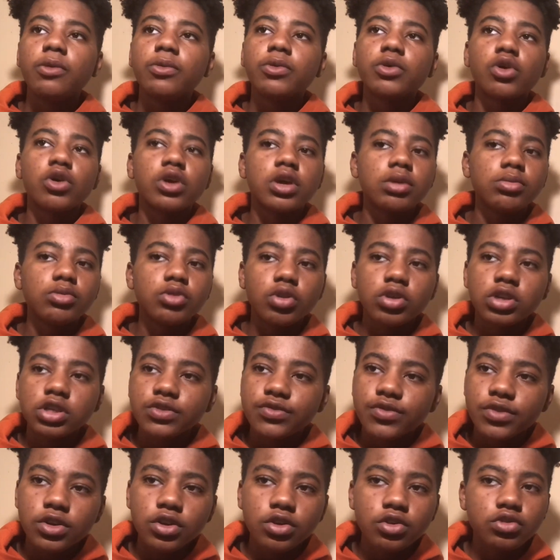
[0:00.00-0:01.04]
We're gonna keep doing
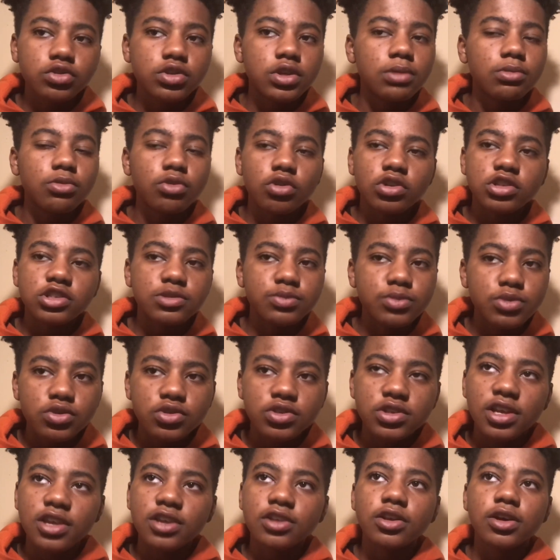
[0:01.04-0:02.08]
these videos, keep doing this
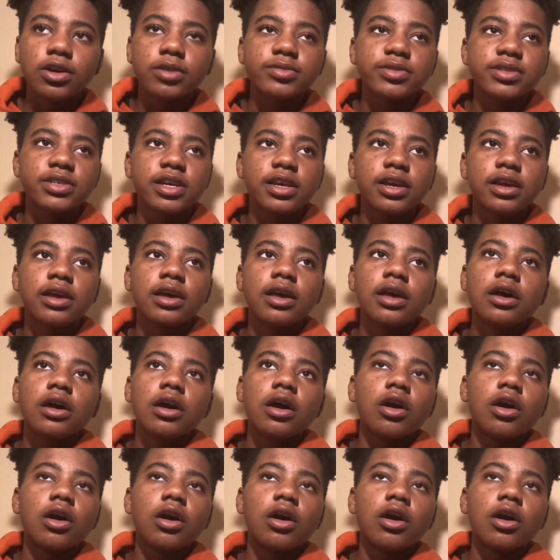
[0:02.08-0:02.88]
music, you know what I'm saying?